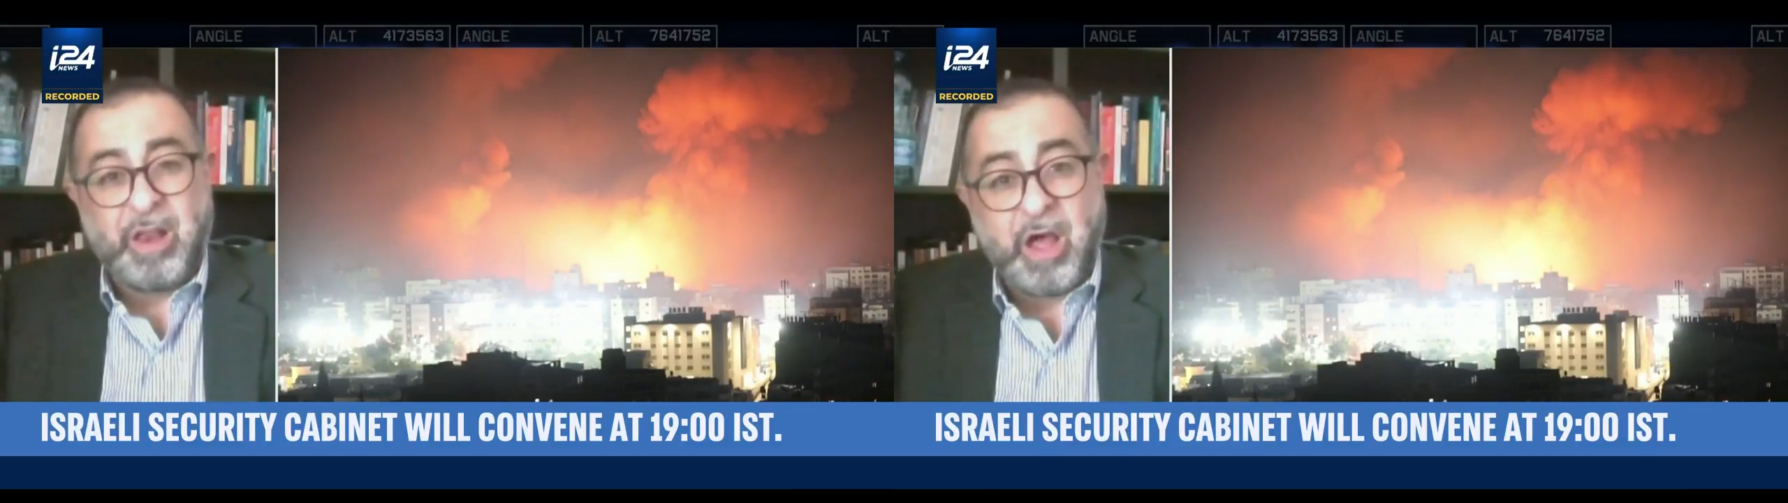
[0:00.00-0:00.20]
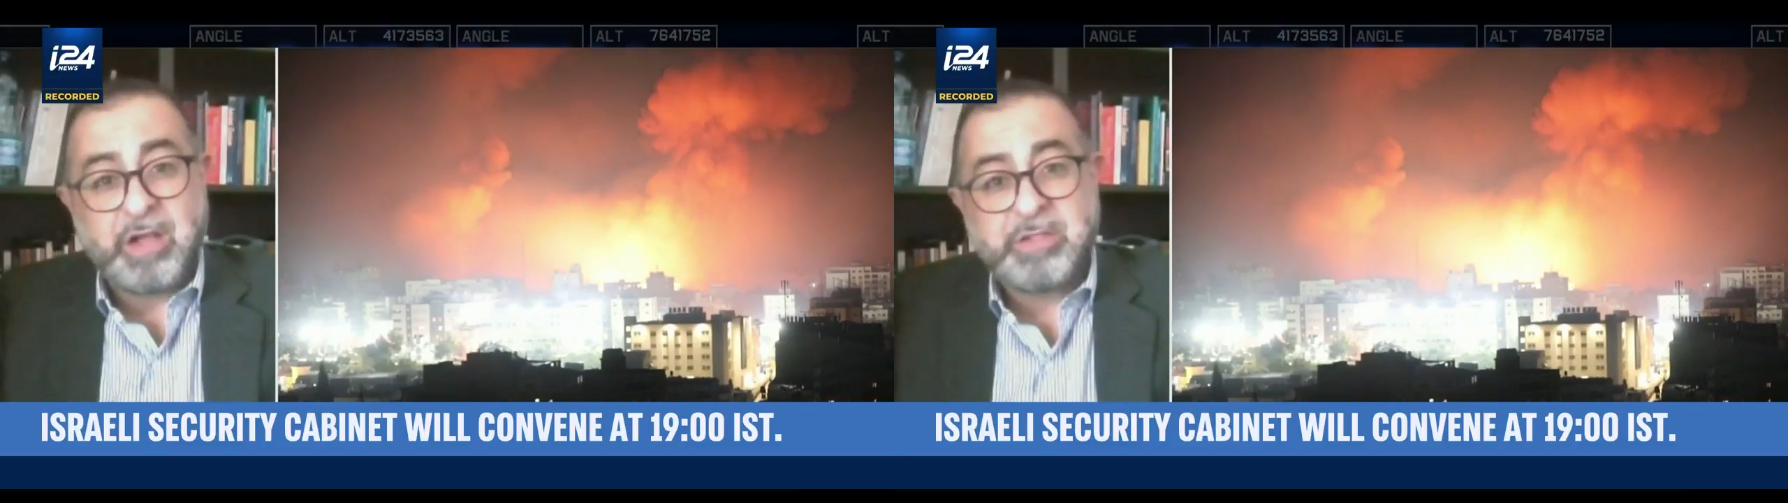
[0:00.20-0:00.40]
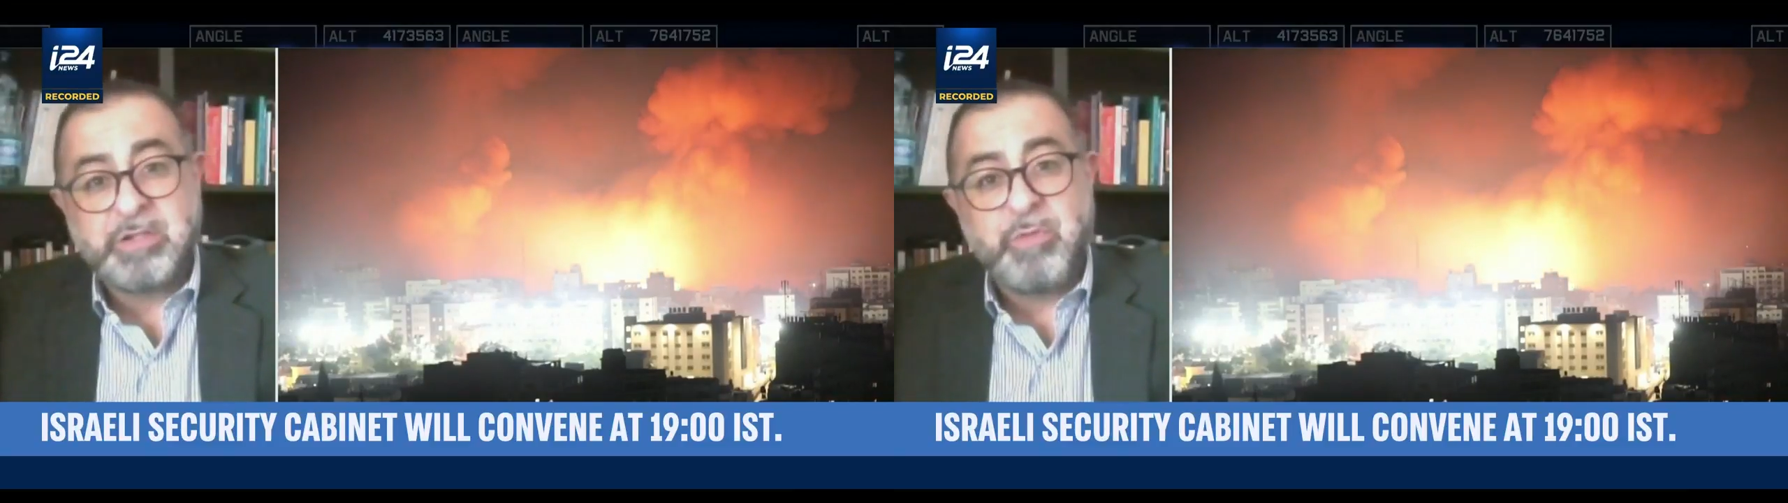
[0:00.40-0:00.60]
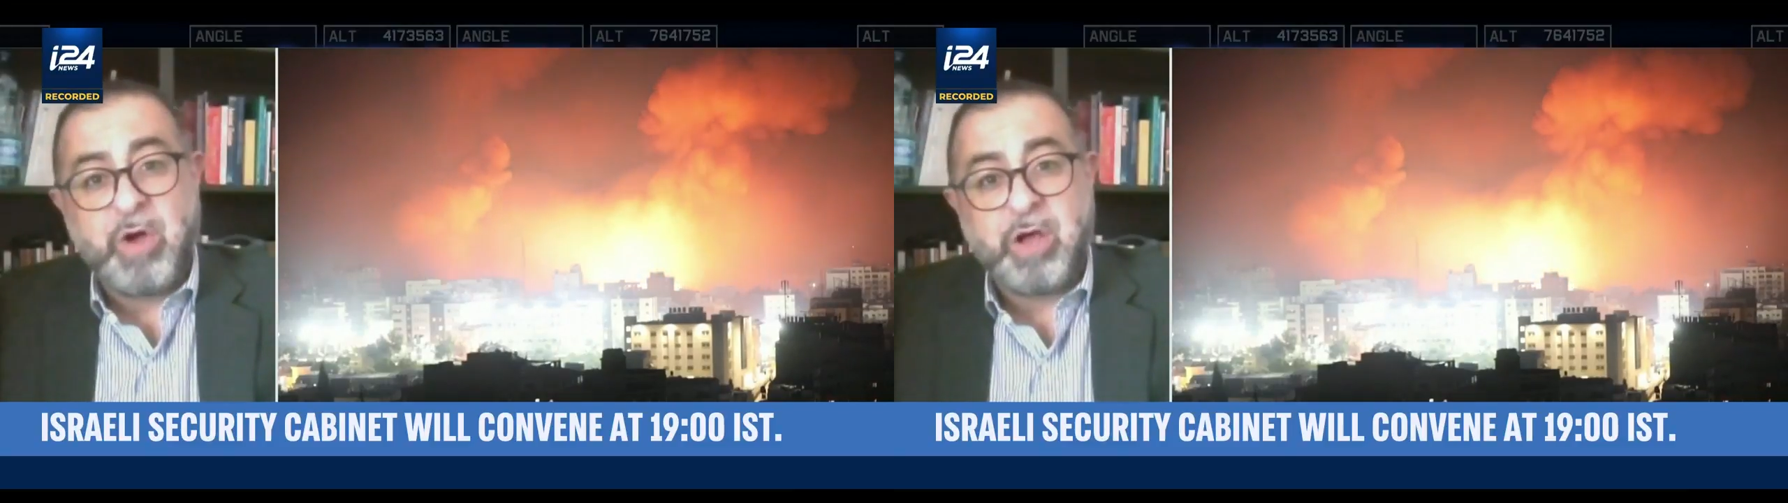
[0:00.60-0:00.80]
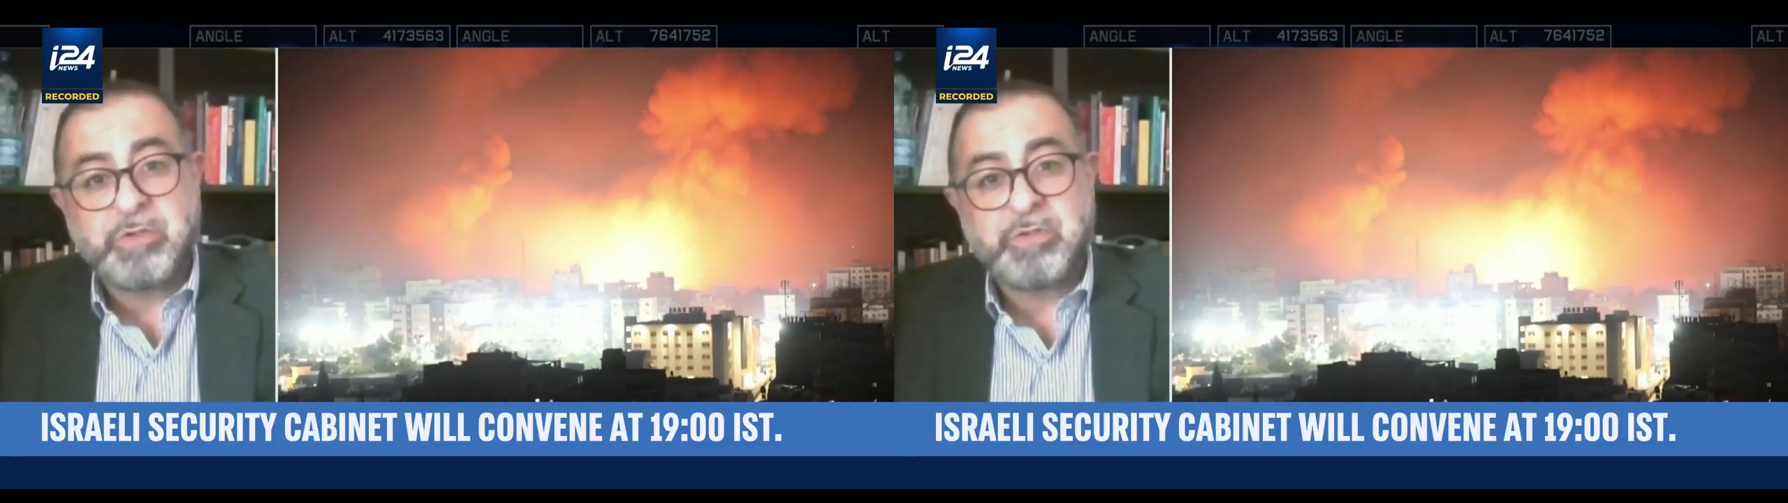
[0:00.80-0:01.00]
Al-Aqsa
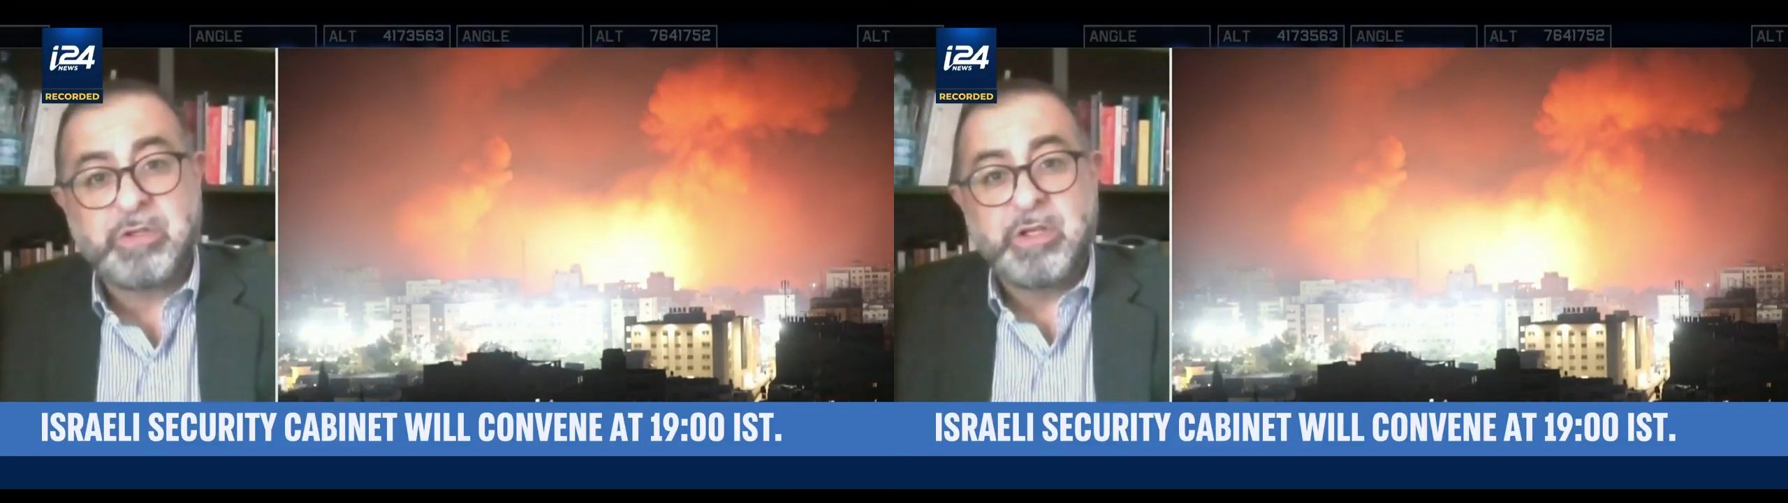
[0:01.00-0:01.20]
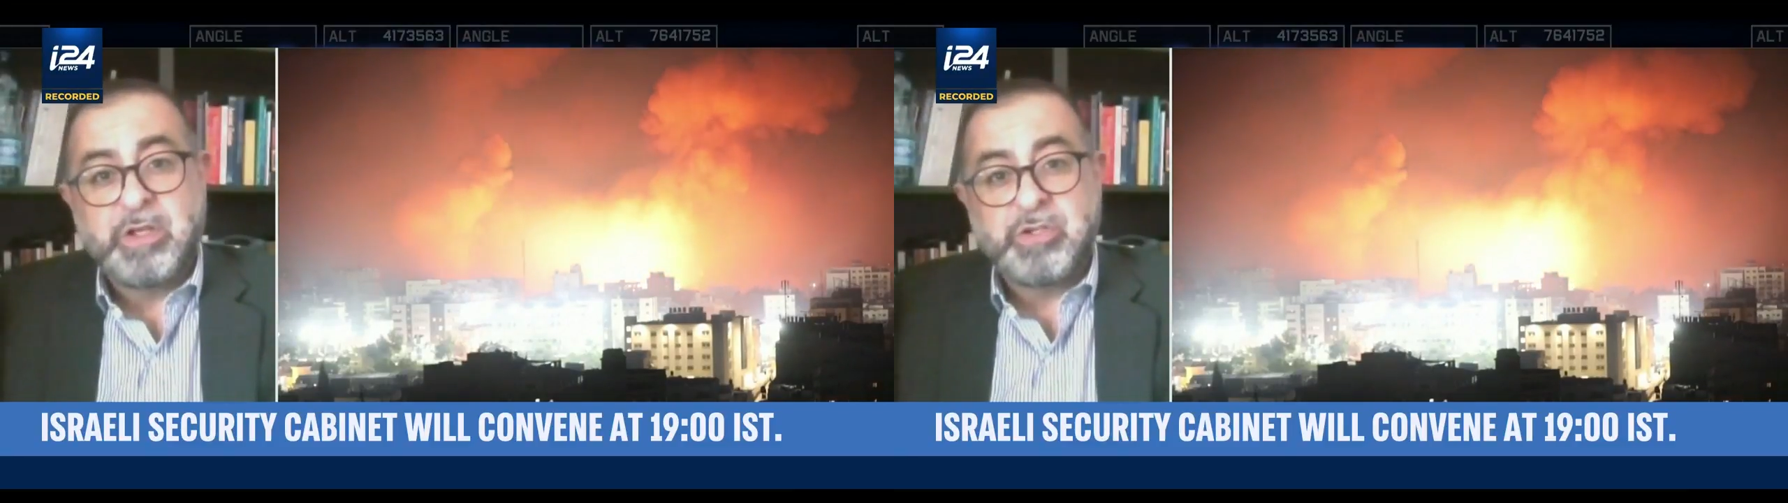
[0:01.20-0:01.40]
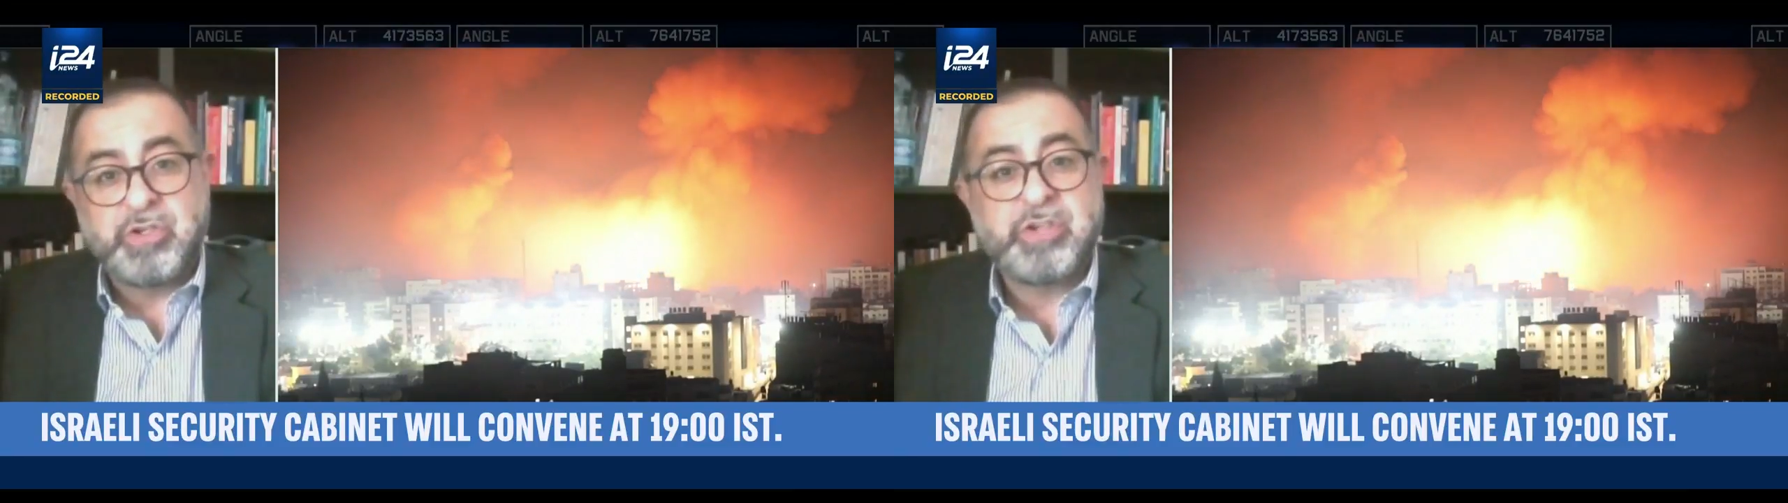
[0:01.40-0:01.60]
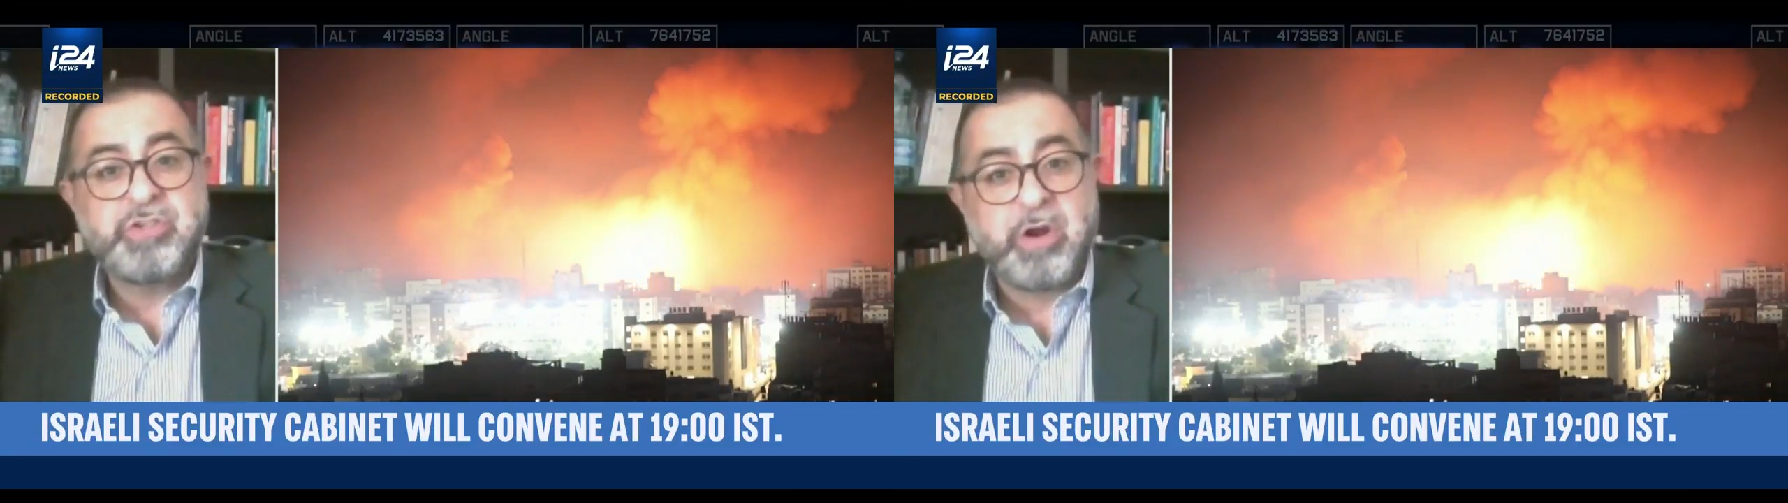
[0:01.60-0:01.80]
Mosque, Sheikh